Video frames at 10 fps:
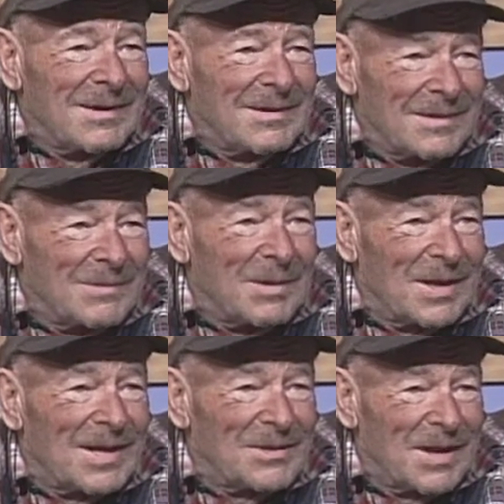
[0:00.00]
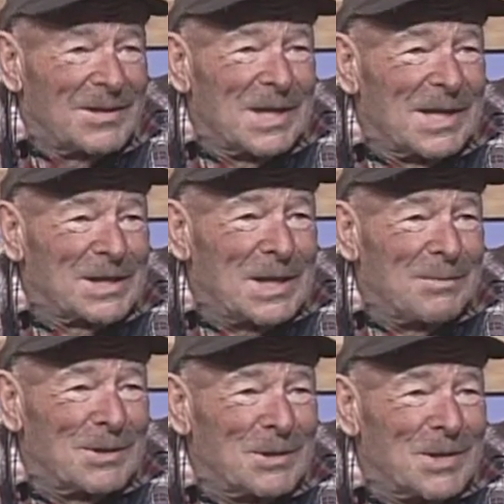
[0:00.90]
Well, then let's
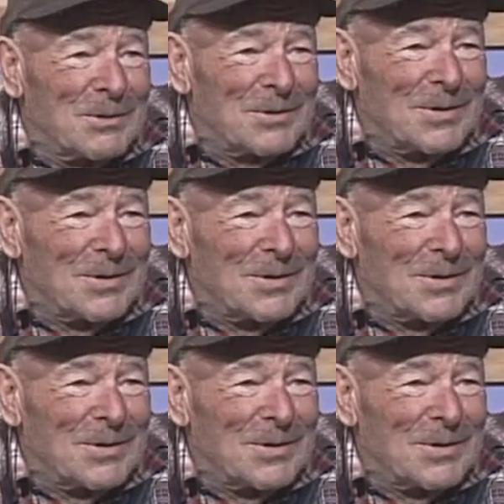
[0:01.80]
keep it a secret.